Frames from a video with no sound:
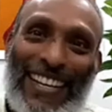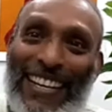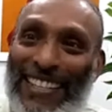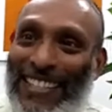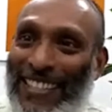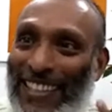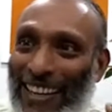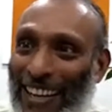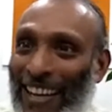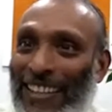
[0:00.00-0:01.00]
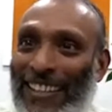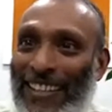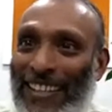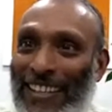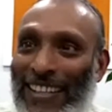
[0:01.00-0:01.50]
Second,
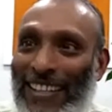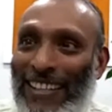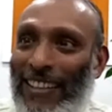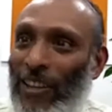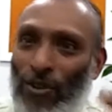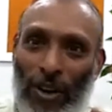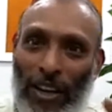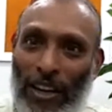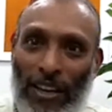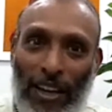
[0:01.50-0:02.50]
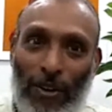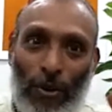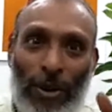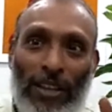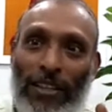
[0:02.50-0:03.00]
then you are getting
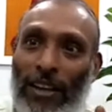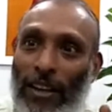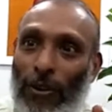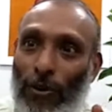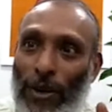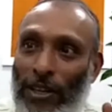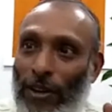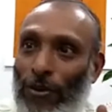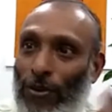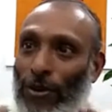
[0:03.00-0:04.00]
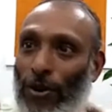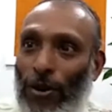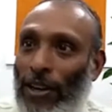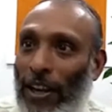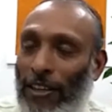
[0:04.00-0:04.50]
quite a good
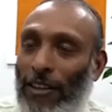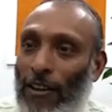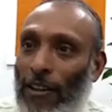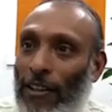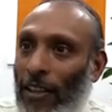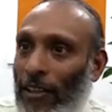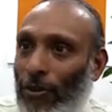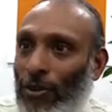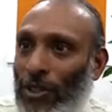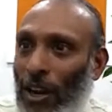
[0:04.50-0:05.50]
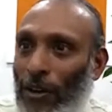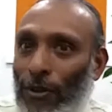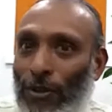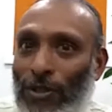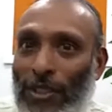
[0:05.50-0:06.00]
contact. then you start
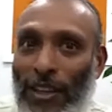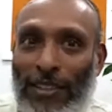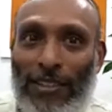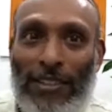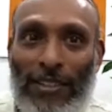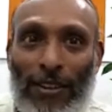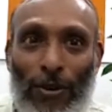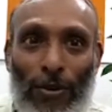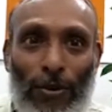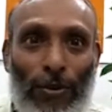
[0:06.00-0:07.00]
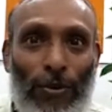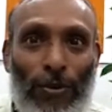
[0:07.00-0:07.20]
to sense, oh,